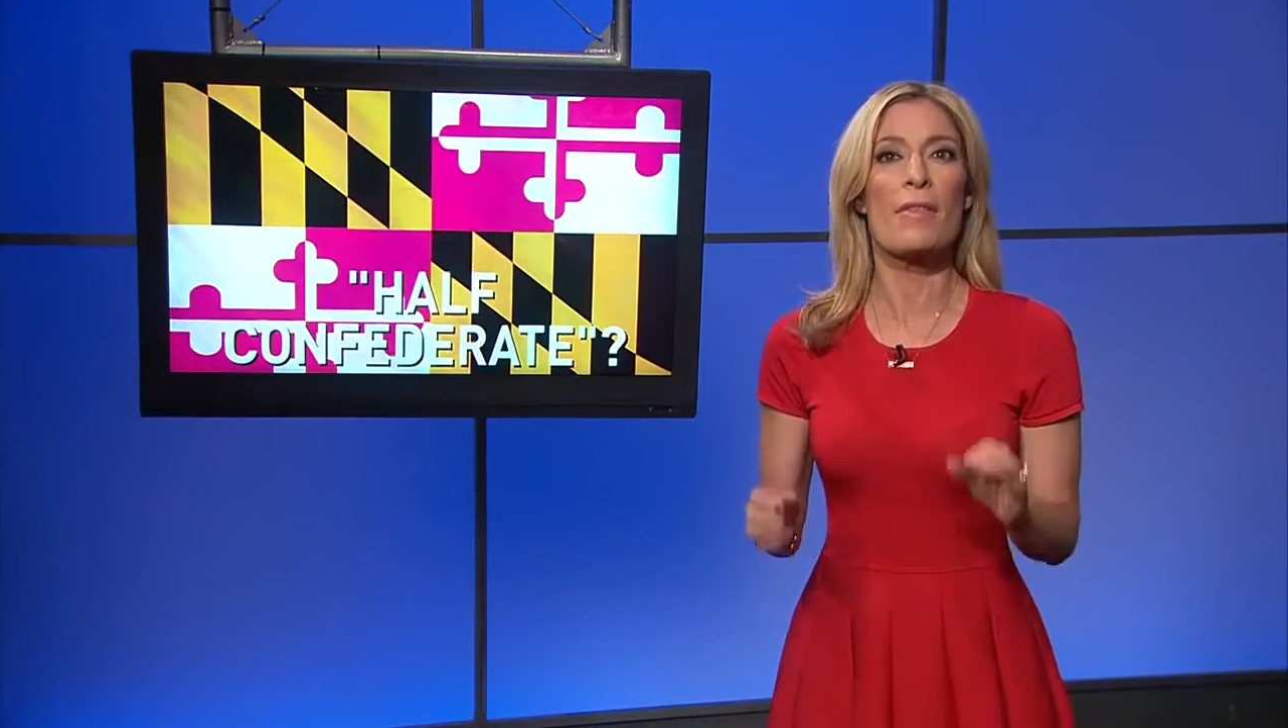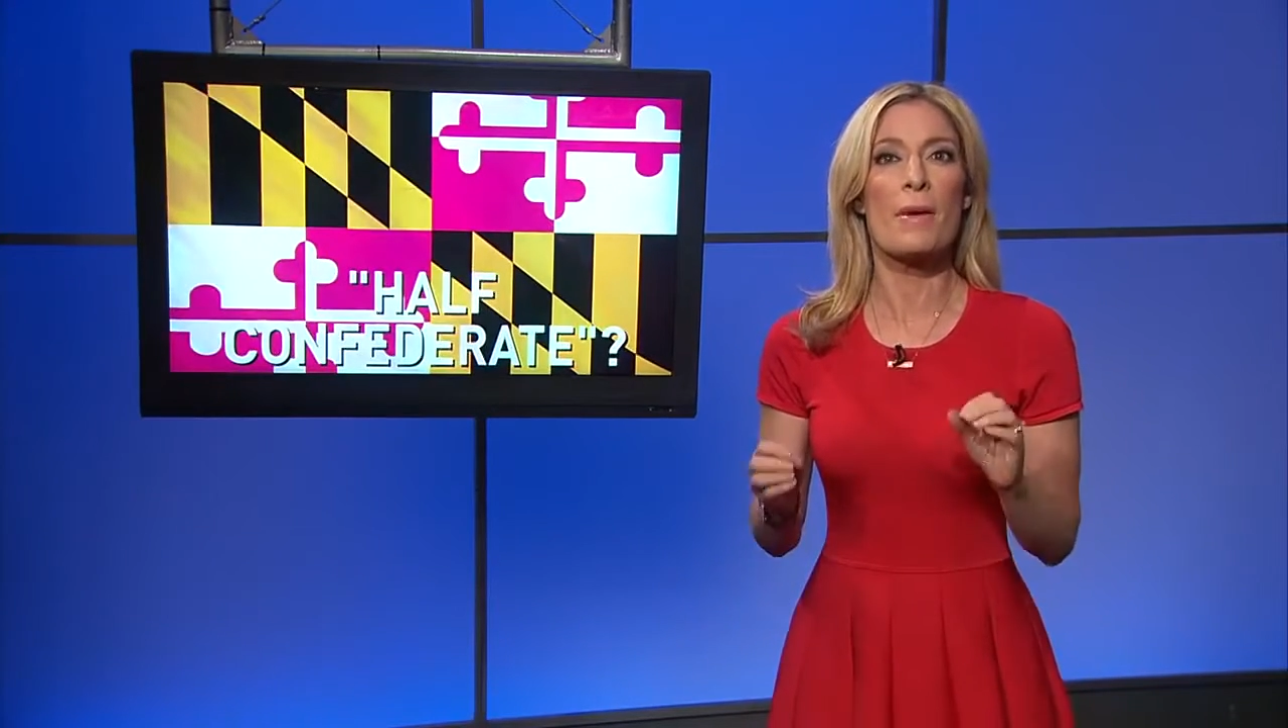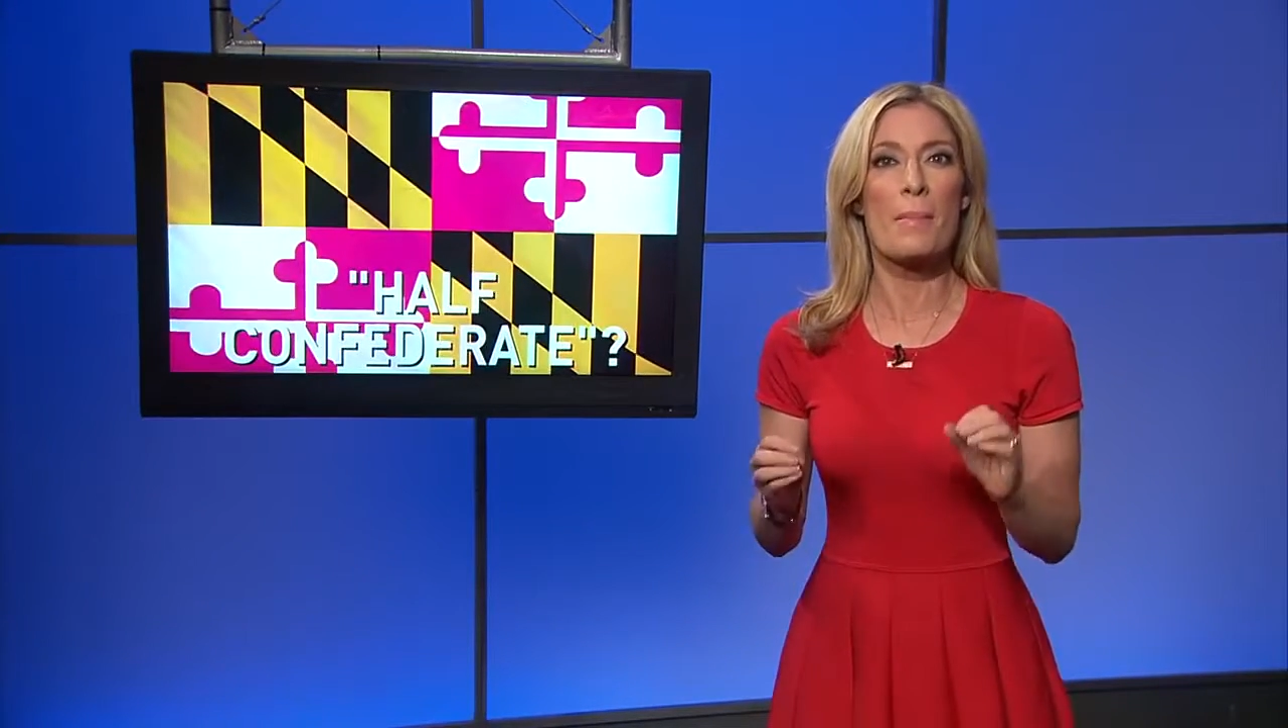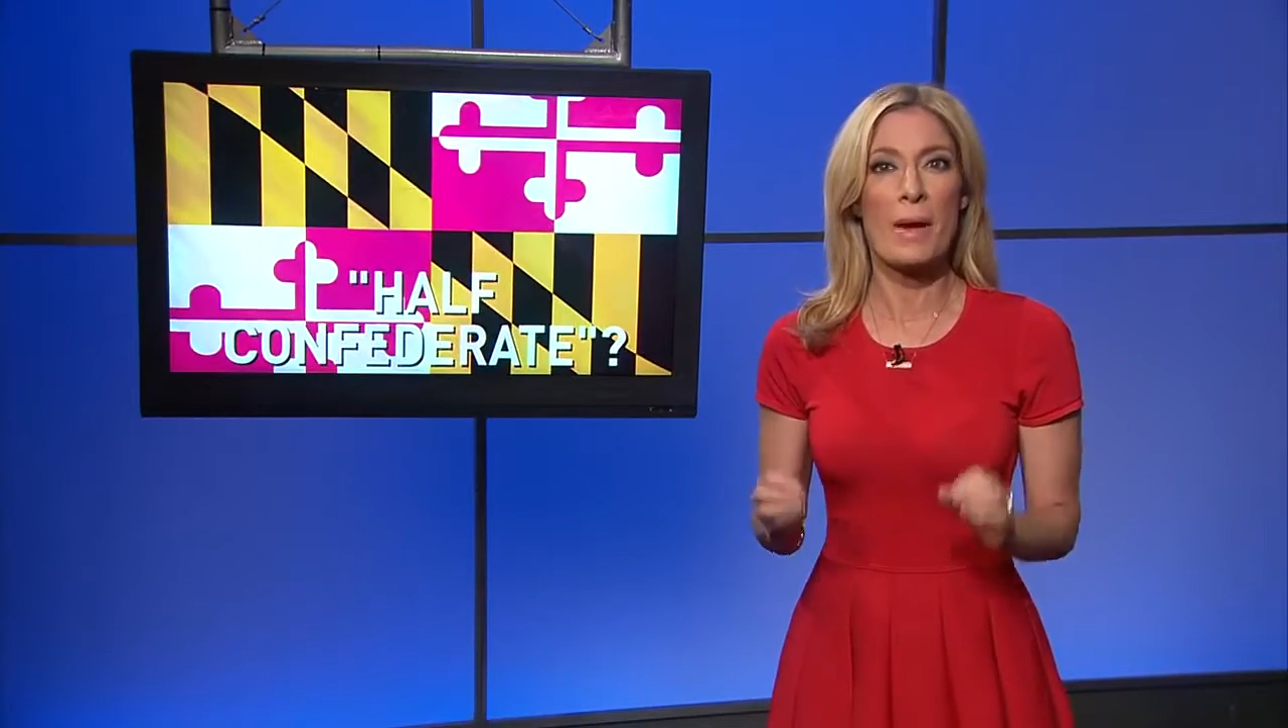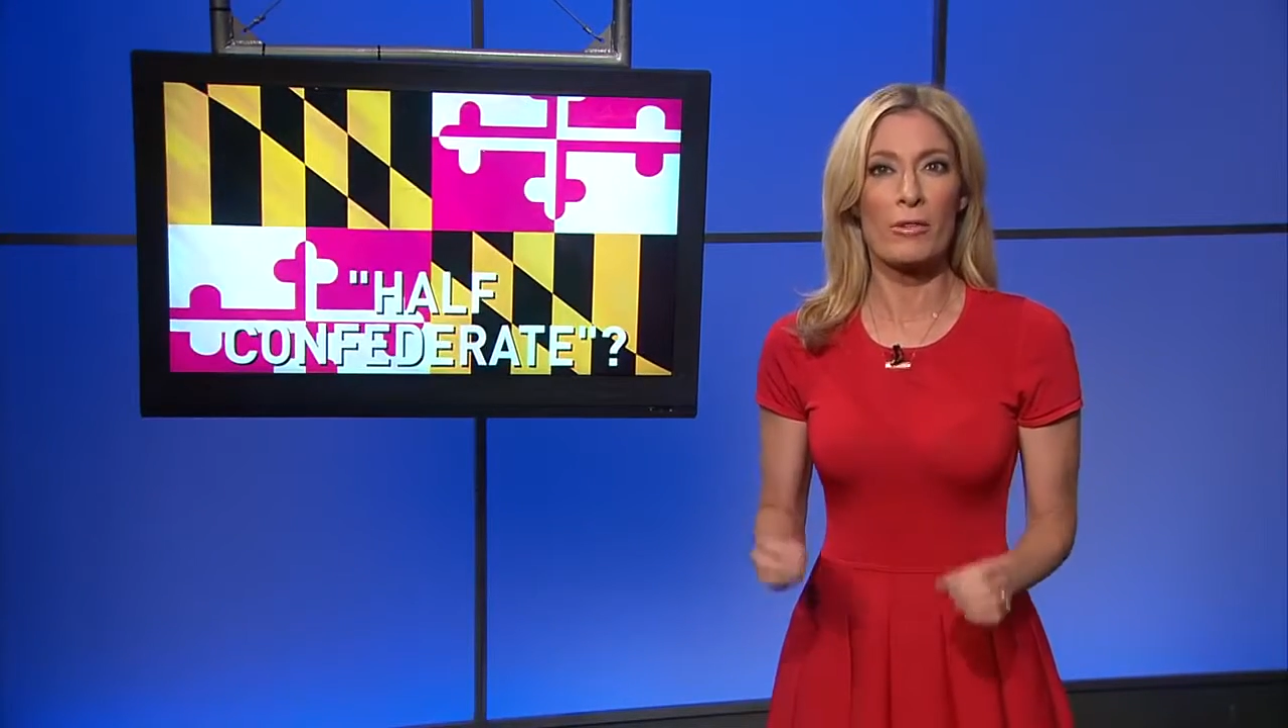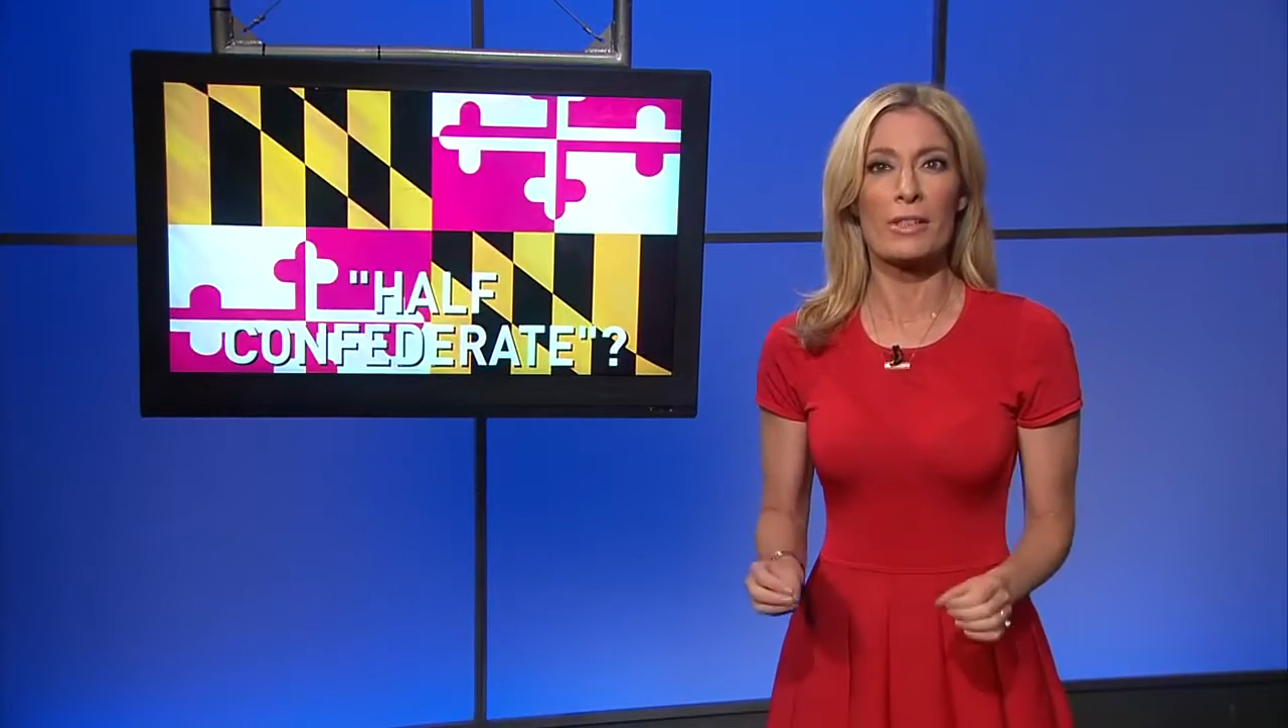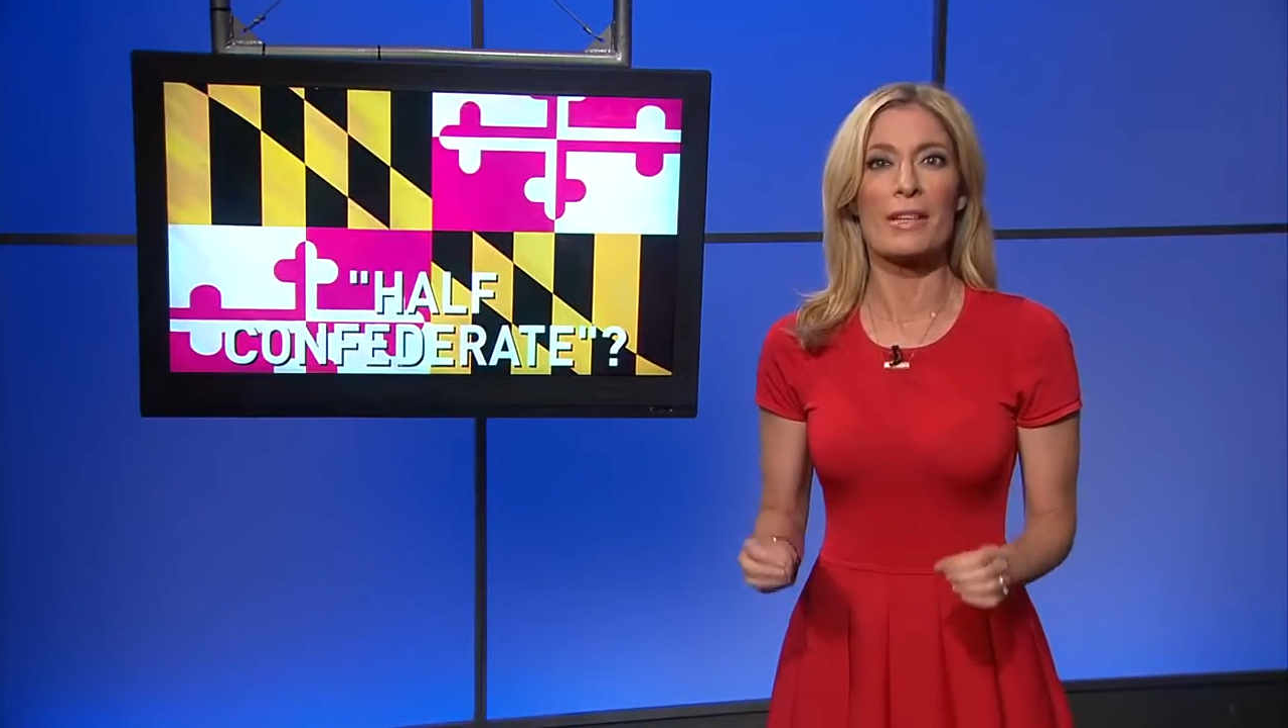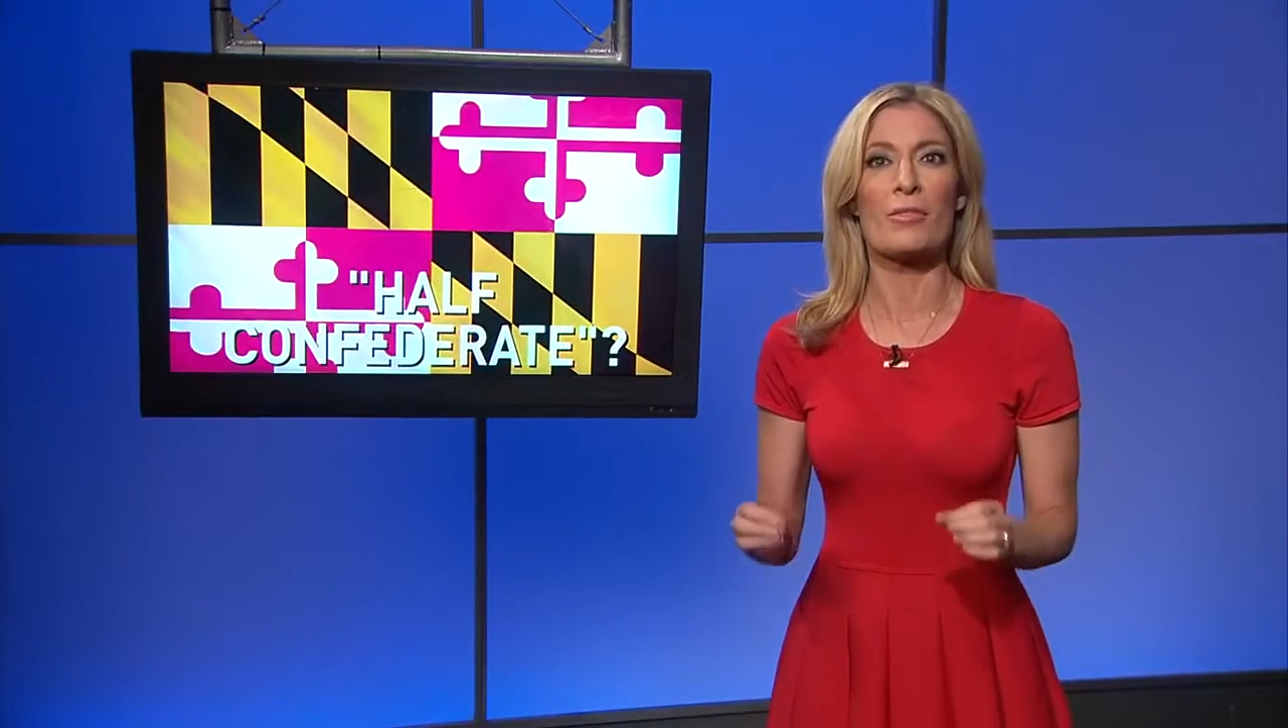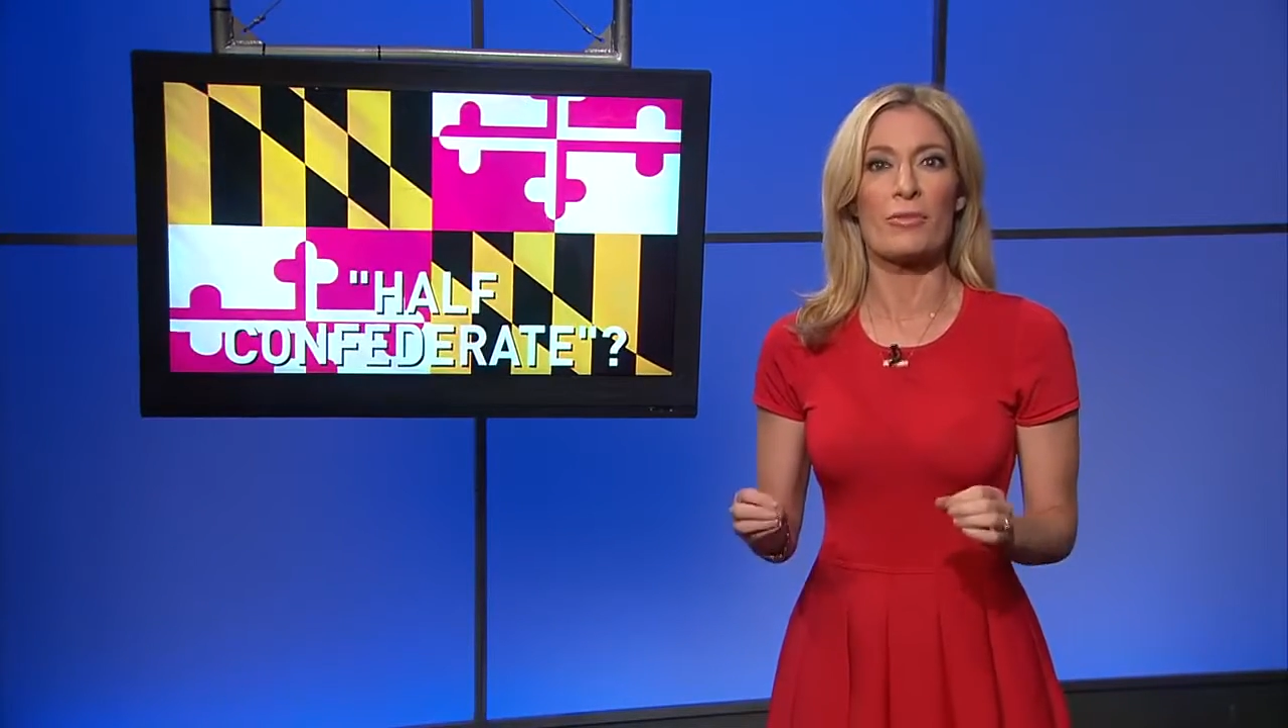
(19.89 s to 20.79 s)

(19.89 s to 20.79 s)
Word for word: the Maryland